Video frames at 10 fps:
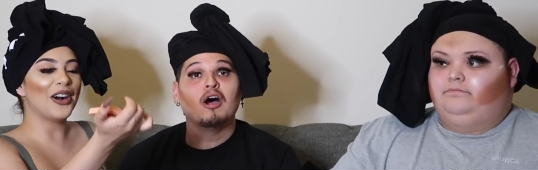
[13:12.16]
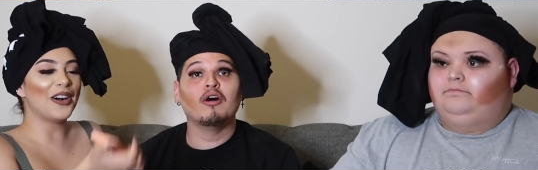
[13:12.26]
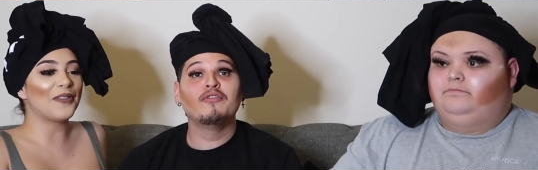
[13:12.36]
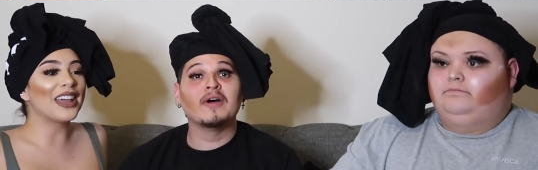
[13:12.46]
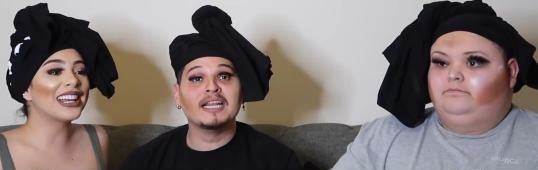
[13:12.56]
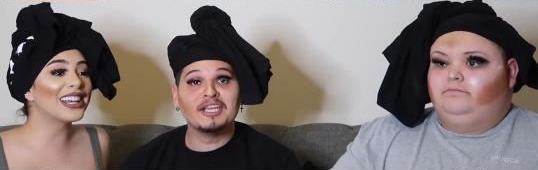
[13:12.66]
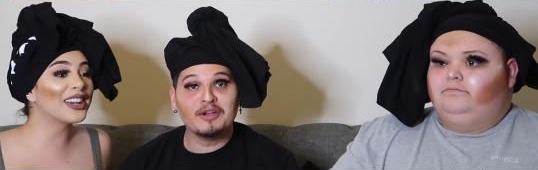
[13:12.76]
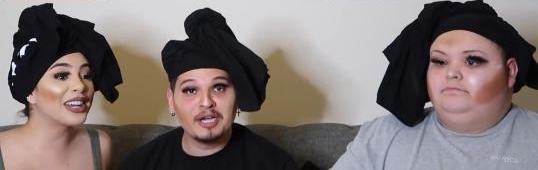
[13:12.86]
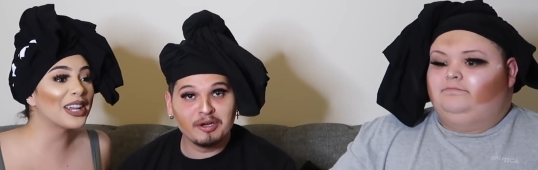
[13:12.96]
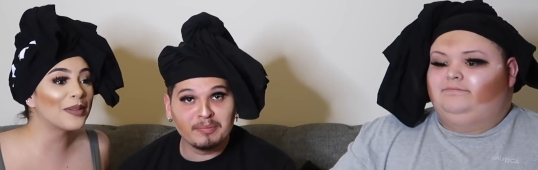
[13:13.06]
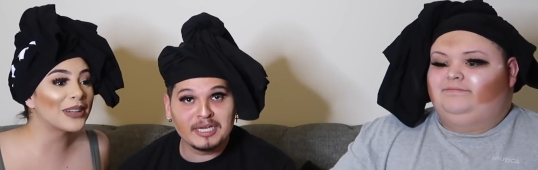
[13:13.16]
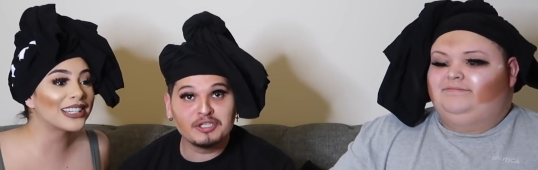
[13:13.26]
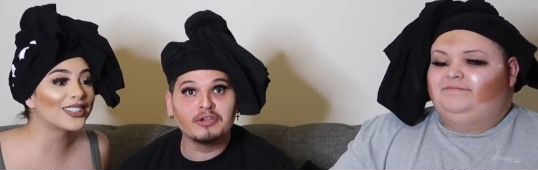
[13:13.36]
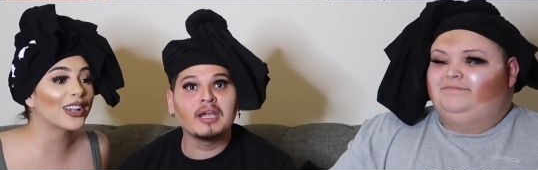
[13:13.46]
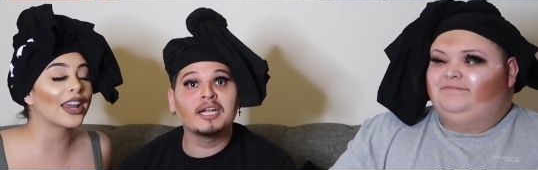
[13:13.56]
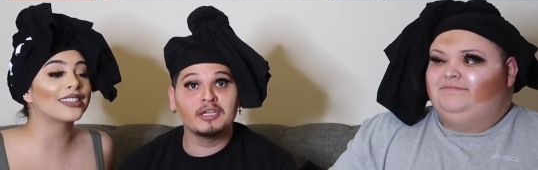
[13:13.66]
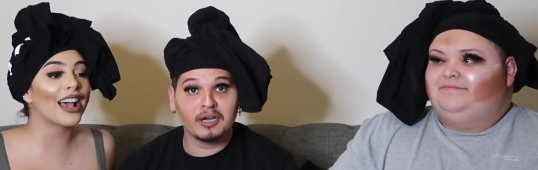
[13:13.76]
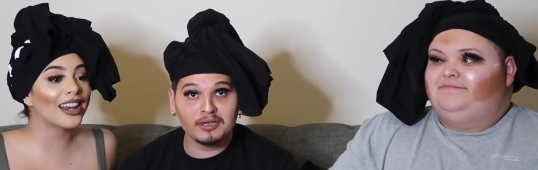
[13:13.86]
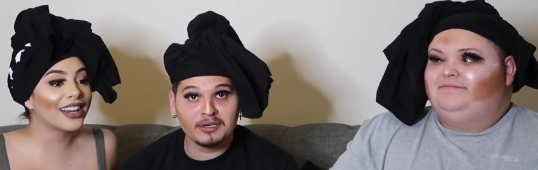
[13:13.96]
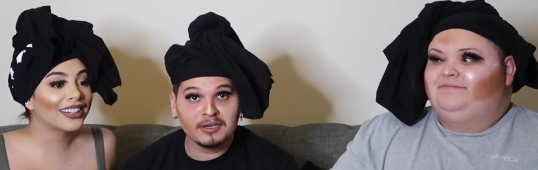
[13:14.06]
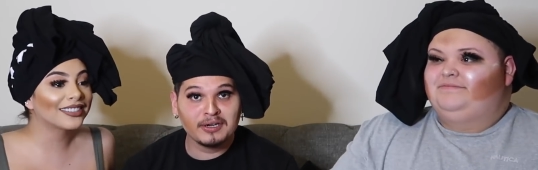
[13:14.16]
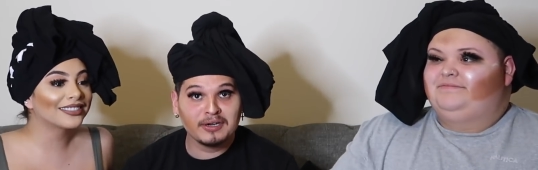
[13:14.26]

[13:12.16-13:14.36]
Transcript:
Speaker 1: oh, finally you're here, bitch. You got a dollar.